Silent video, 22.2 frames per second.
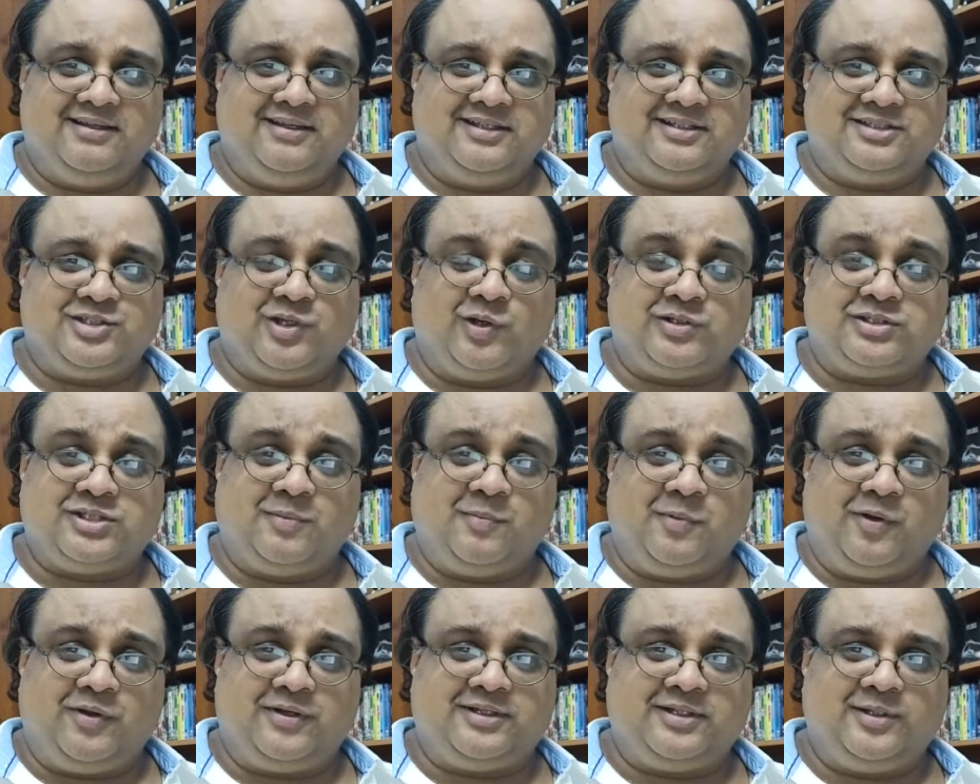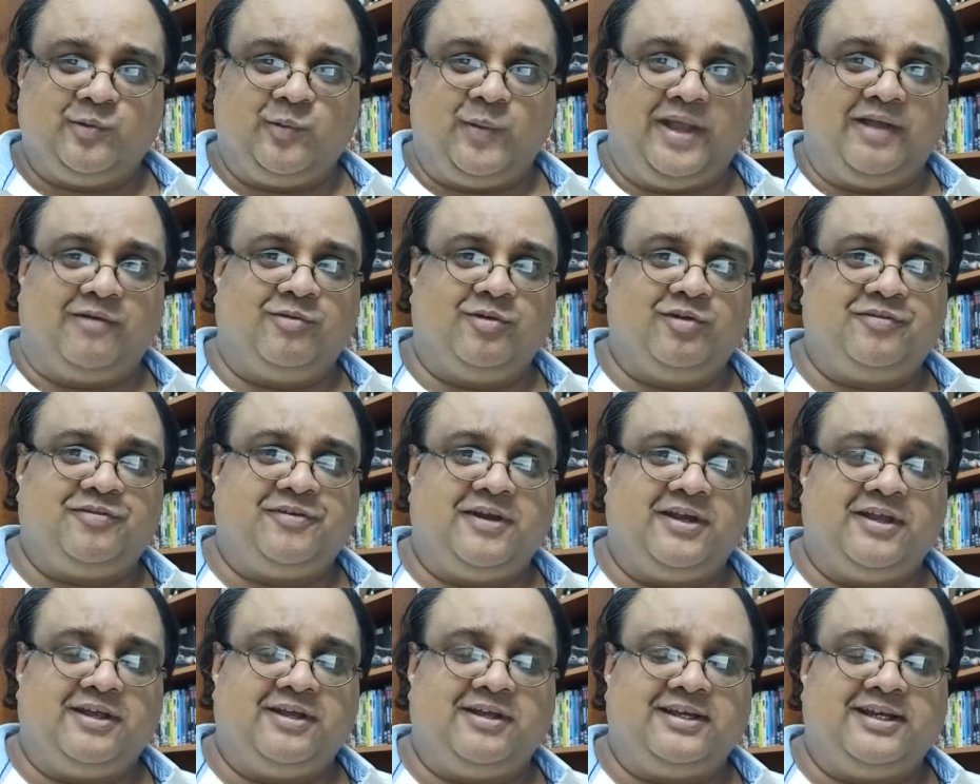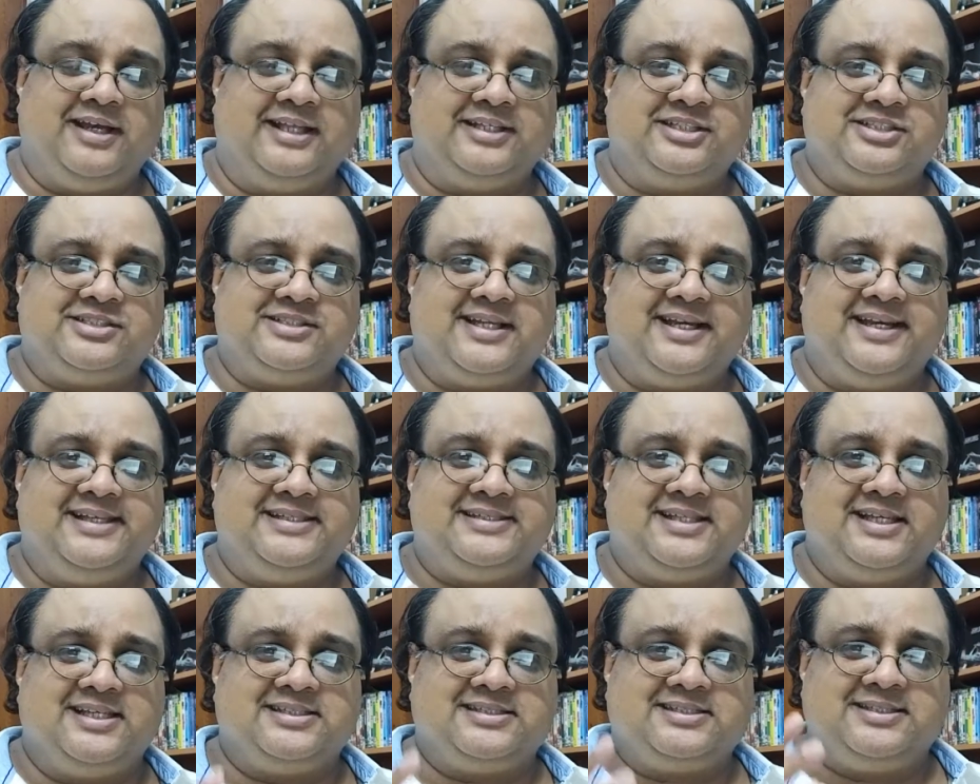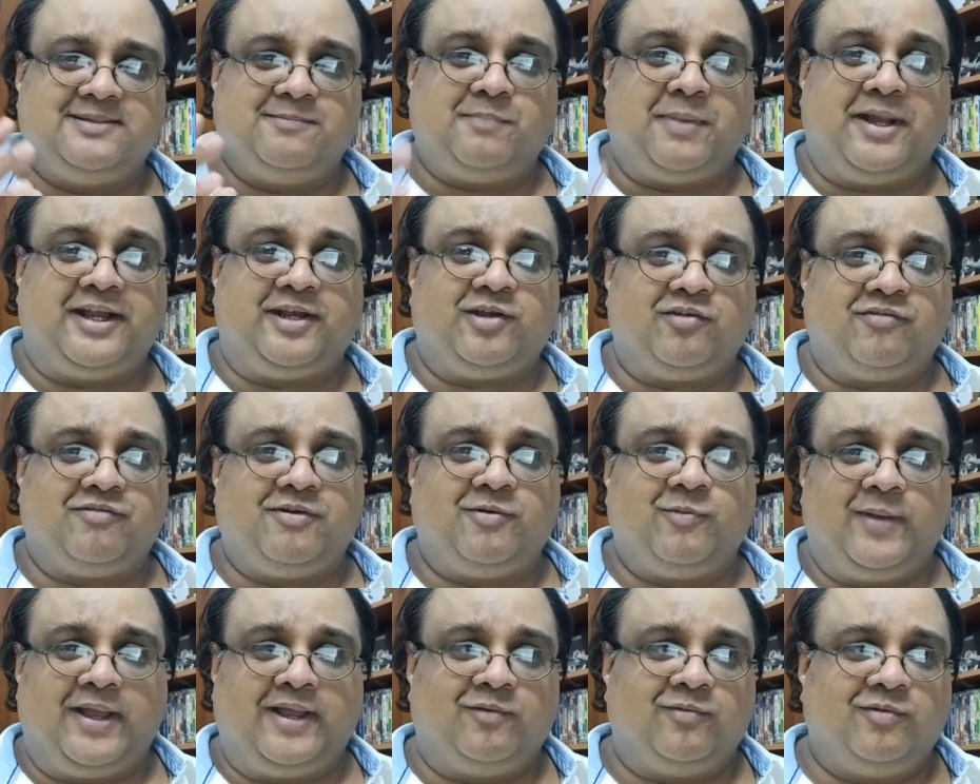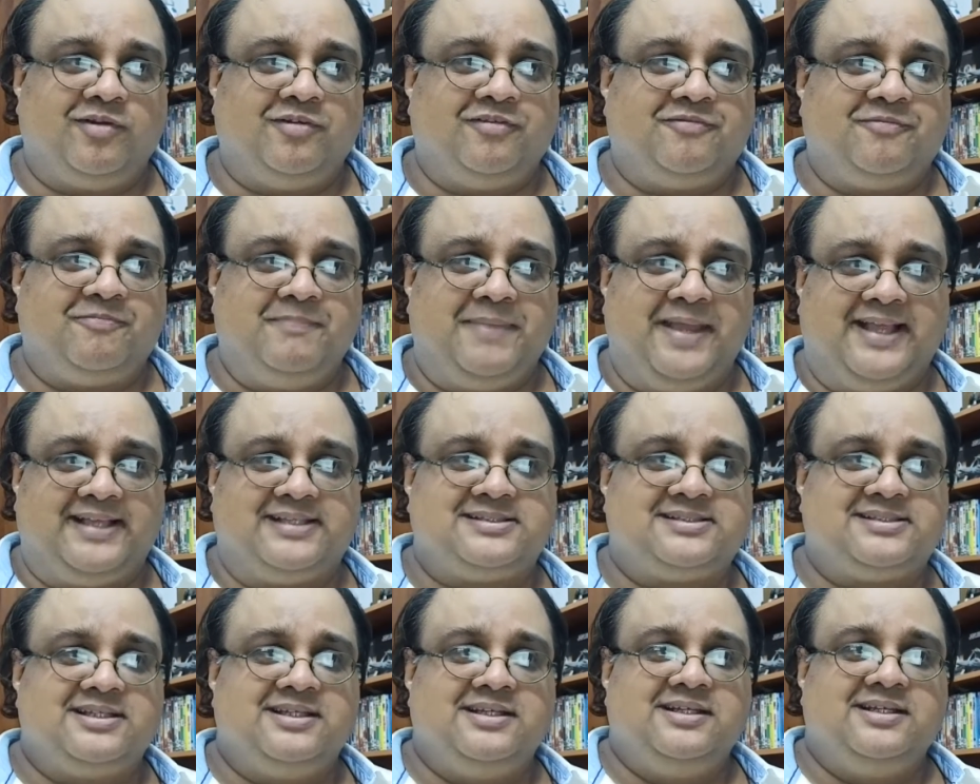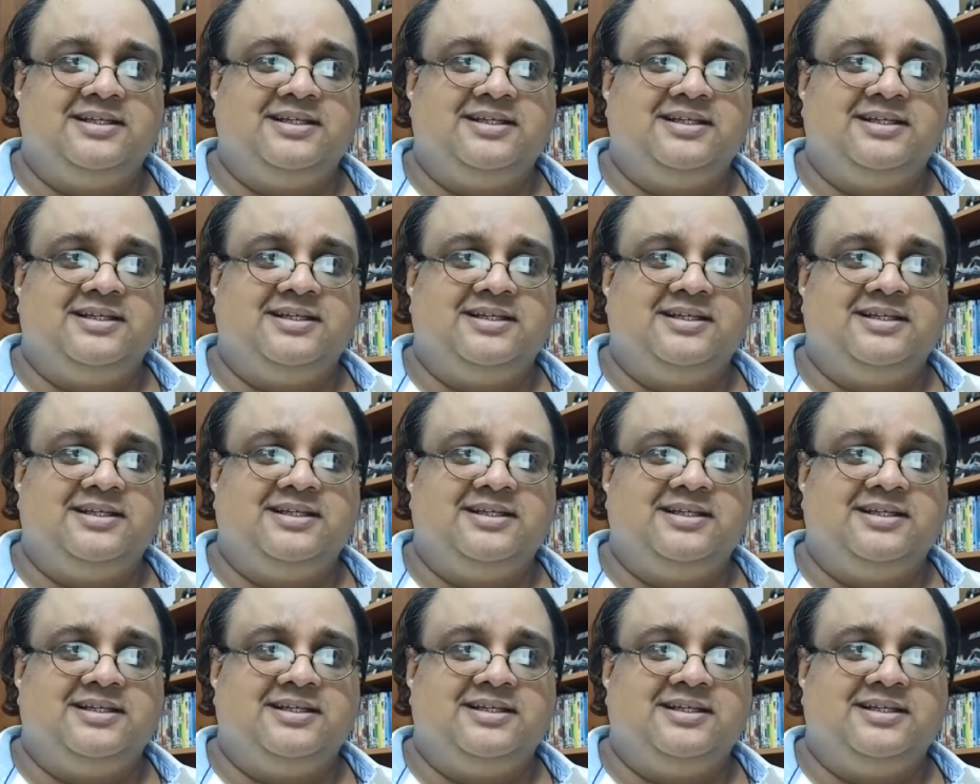talks about the werewolf legend, and he says the bite of a werewolf makes